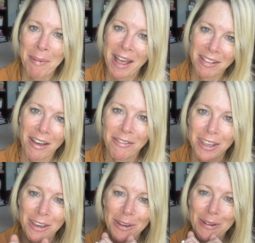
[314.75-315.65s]
I love
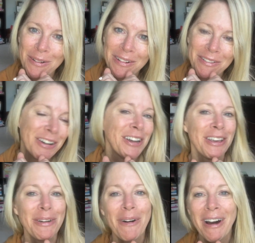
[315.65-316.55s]
you for who
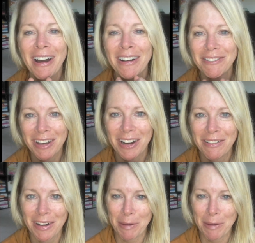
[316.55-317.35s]
you are very, very